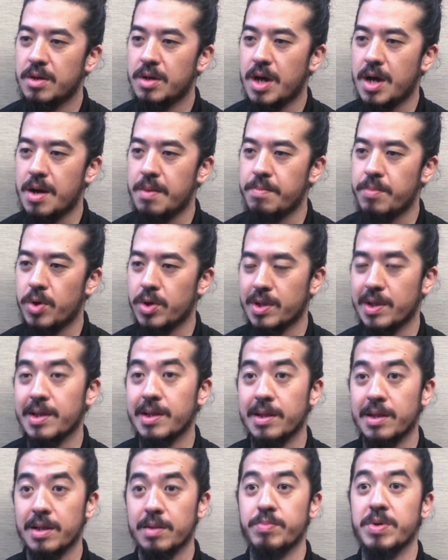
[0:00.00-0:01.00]
model a
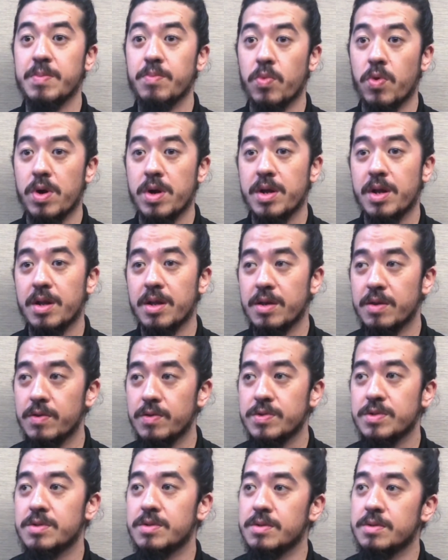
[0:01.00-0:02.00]
little bit more than they
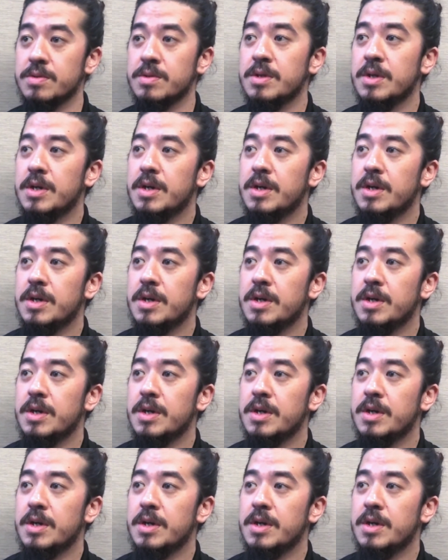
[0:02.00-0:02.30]
used to,